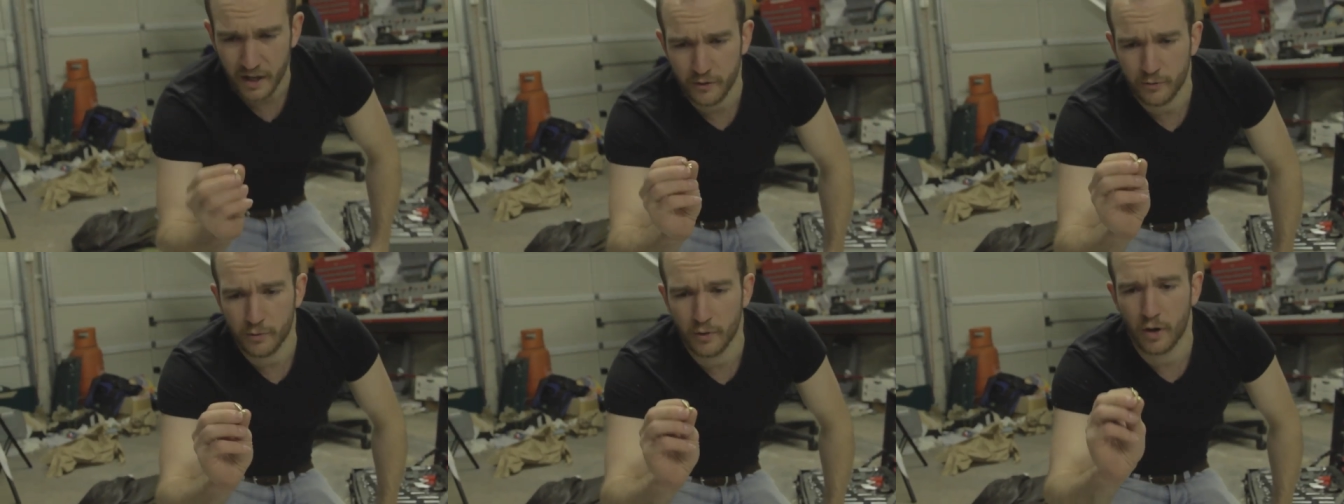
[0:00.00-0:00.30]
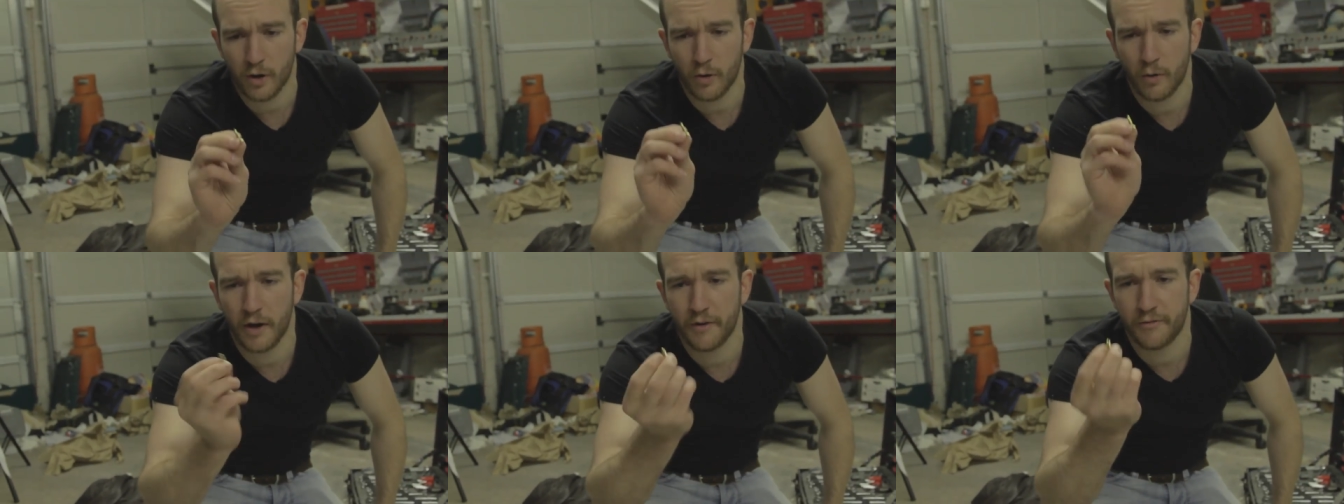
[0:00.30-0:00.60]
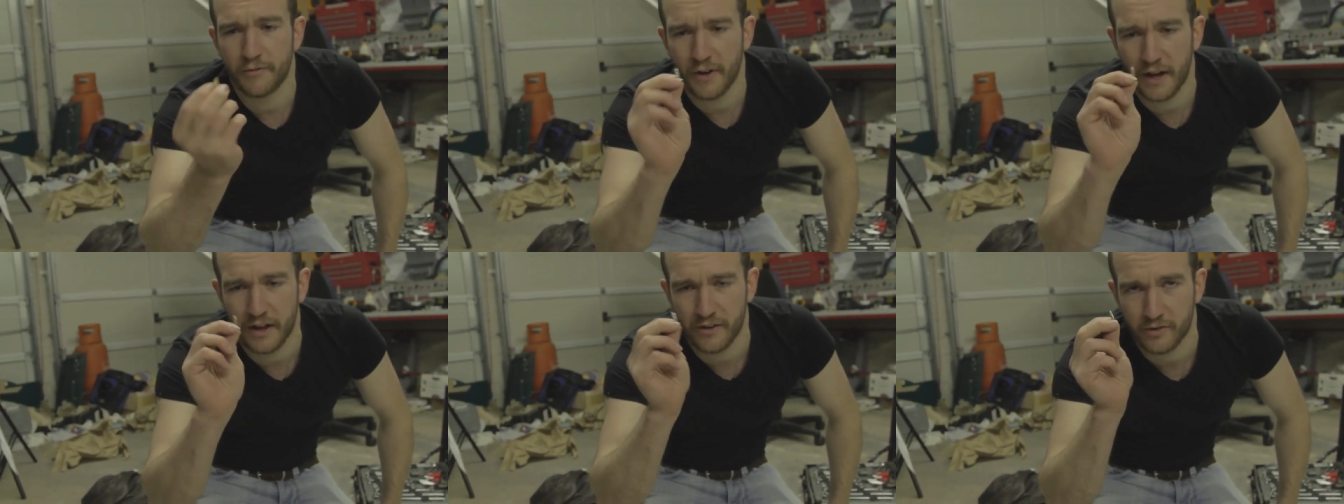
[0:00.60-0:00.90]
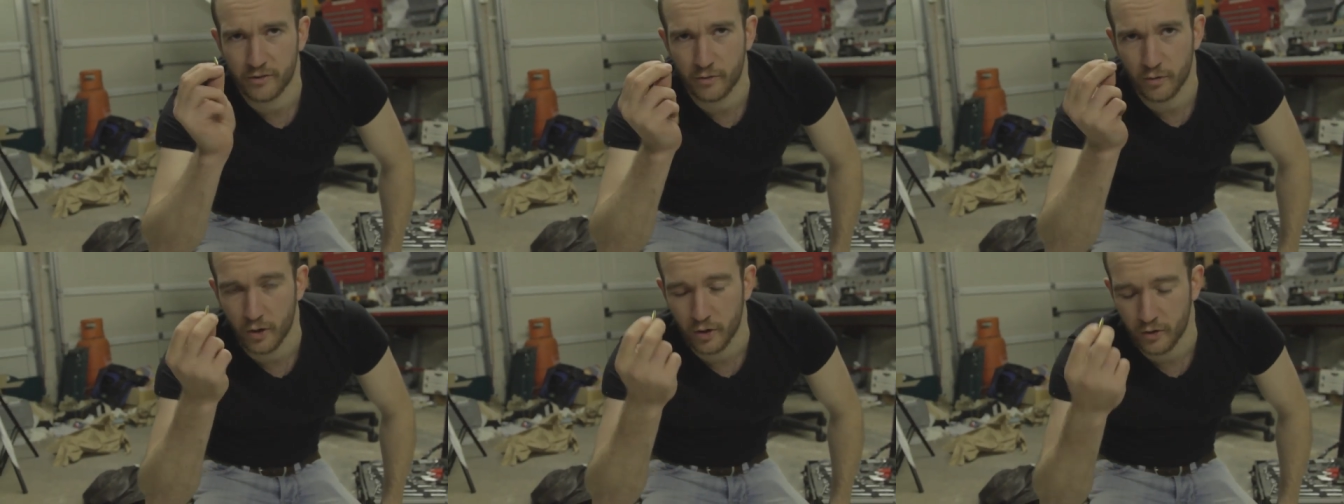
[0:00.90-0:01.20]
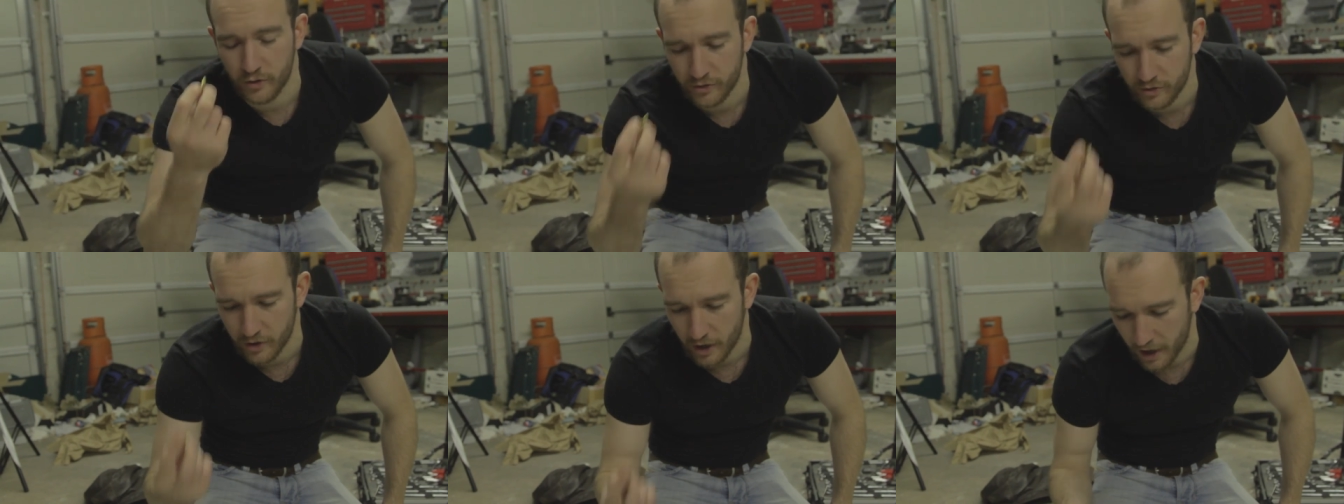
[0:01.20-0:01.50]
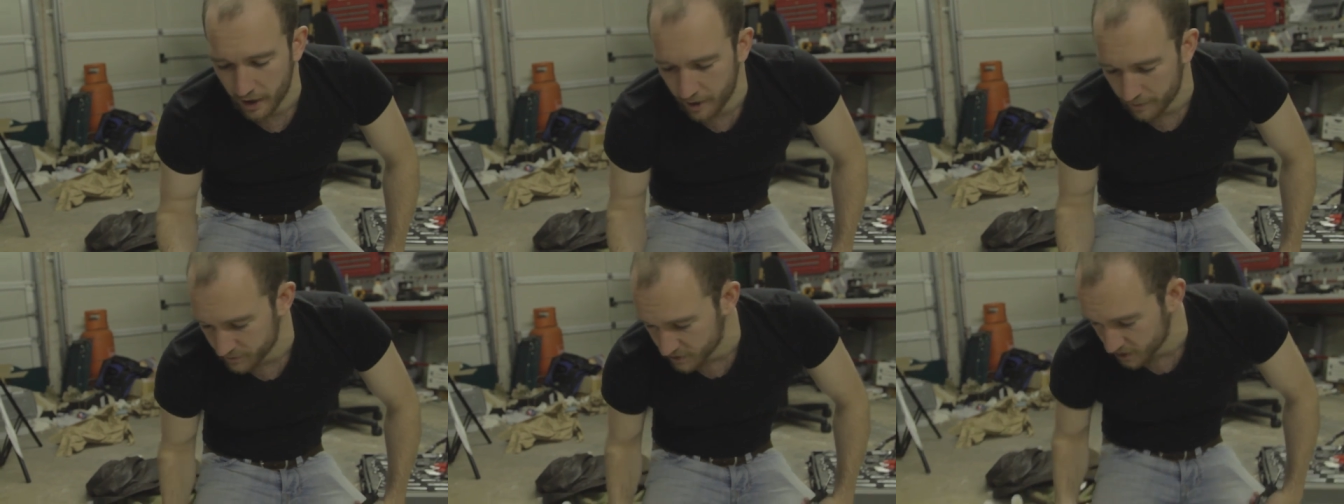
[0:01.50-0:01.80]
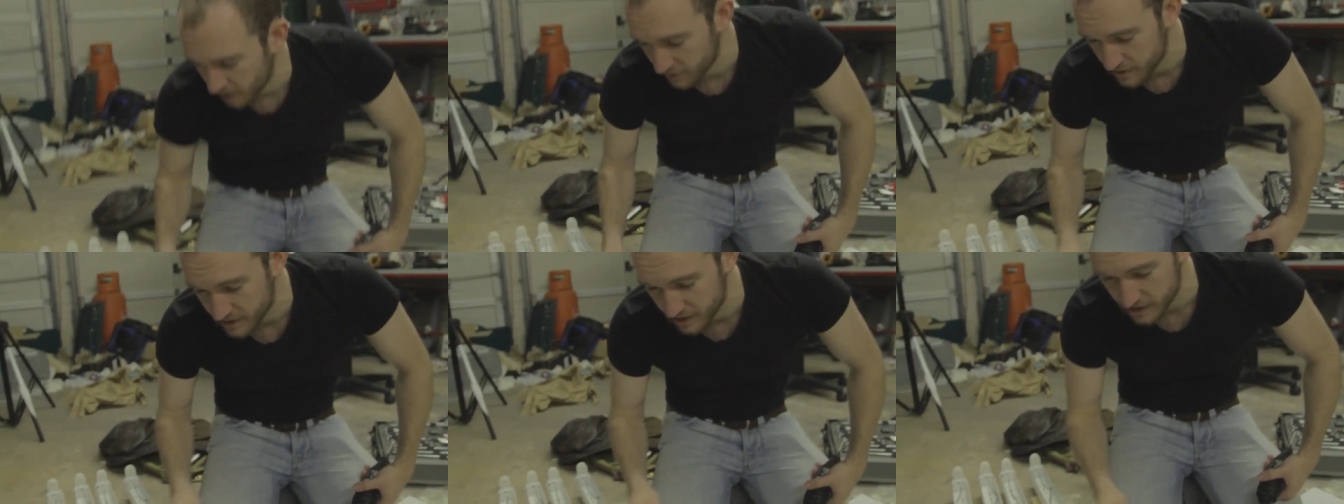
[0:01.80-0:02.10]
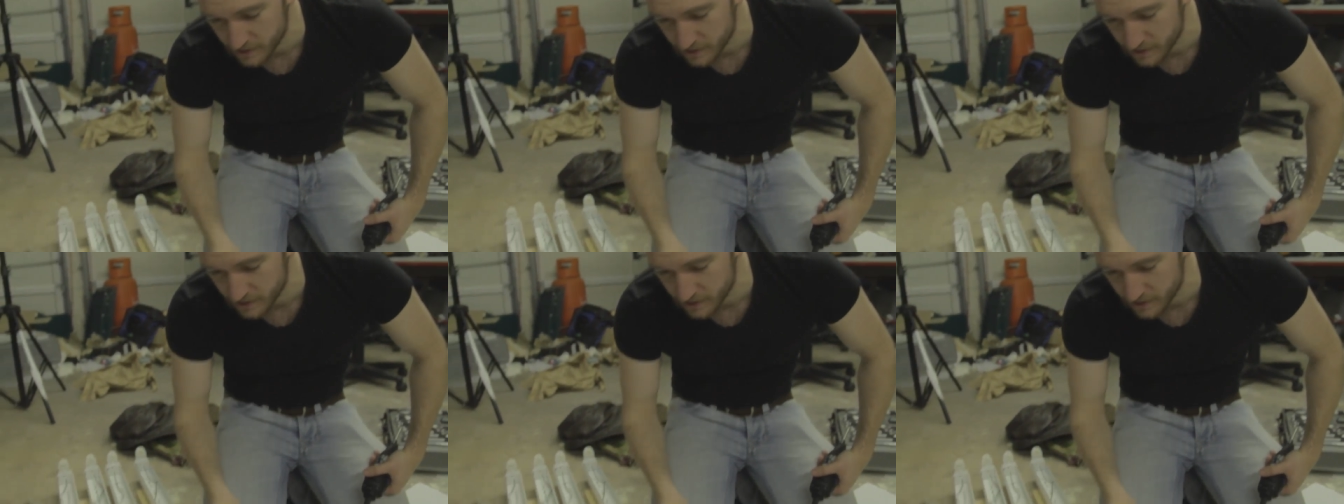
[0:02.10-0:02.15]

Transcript: because we've got quite fat screws to go into